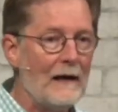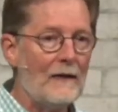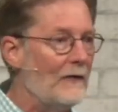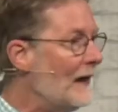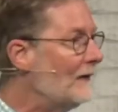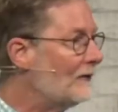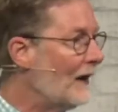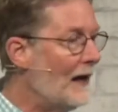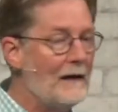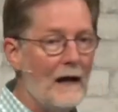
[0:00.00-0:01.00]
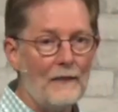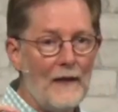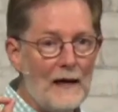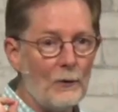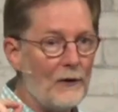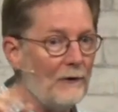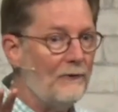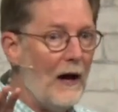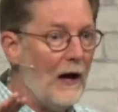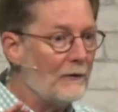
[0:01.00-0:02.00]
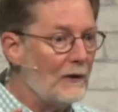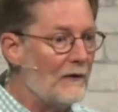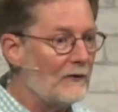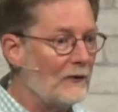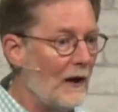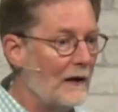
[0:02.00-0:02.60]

They said they were the Father and the Son.